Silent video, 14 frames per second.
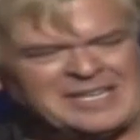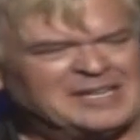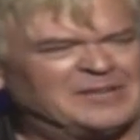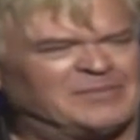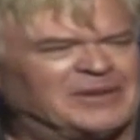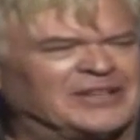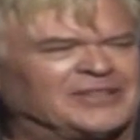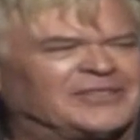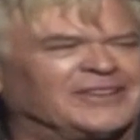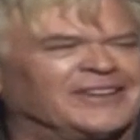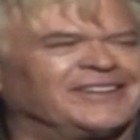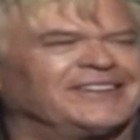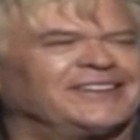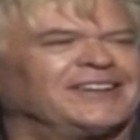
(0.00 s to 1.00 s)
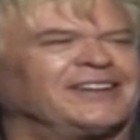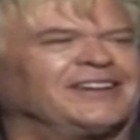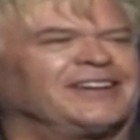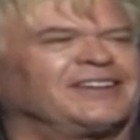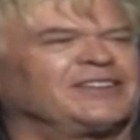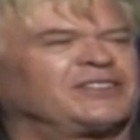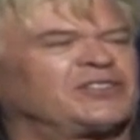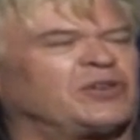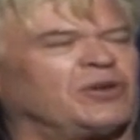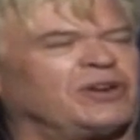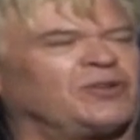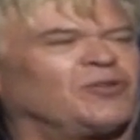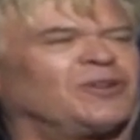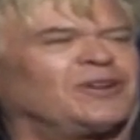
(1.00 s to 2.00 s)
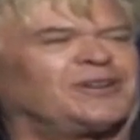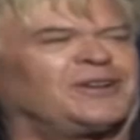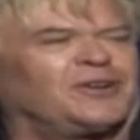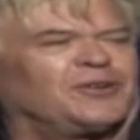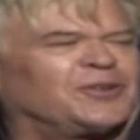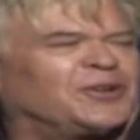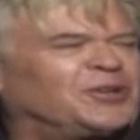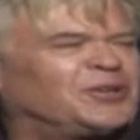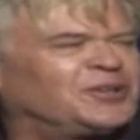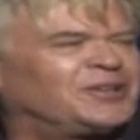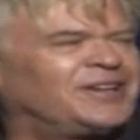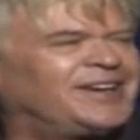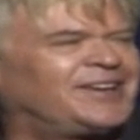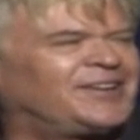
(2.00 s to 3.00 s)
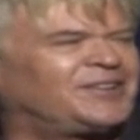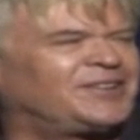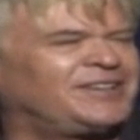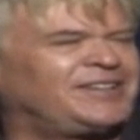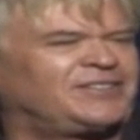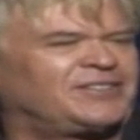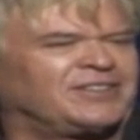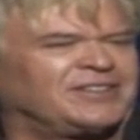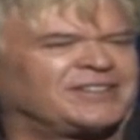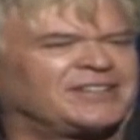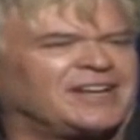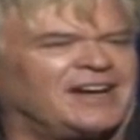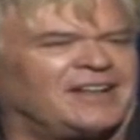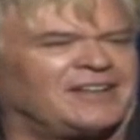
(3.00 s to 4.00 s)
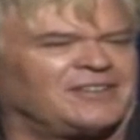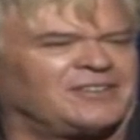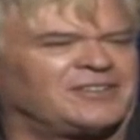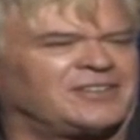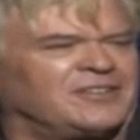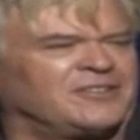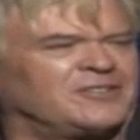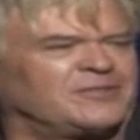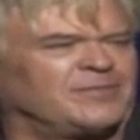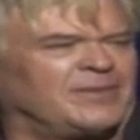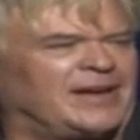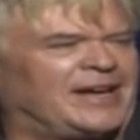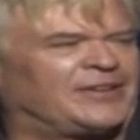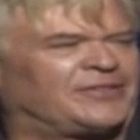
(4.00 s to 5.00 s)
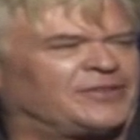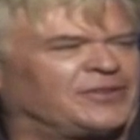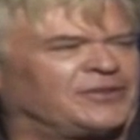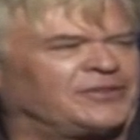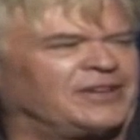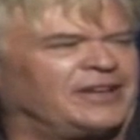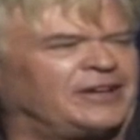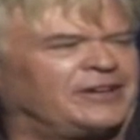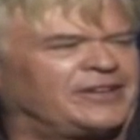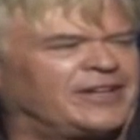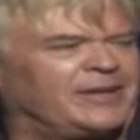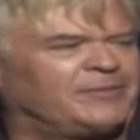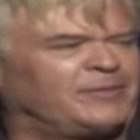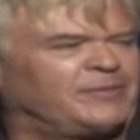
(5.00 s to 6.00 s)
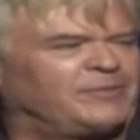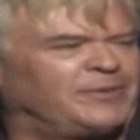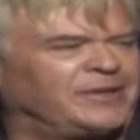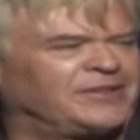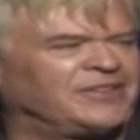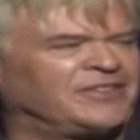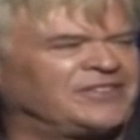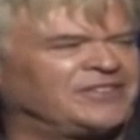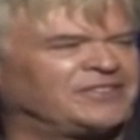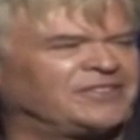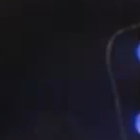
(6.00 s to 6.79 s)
My son is 21 years old now. He's in college, getting his master's in entertainment business.